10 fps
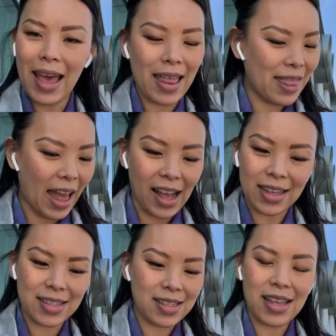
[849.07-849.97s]
And
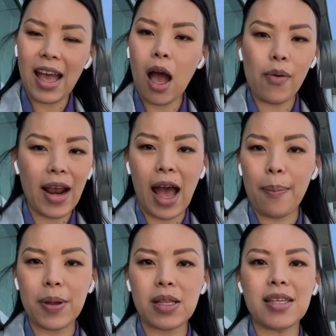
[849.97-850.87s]
that's how it
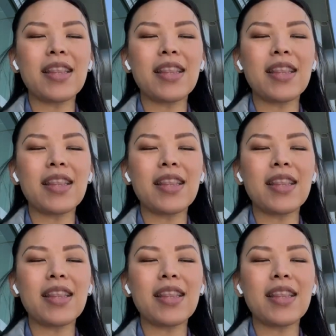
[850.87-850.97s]
happens.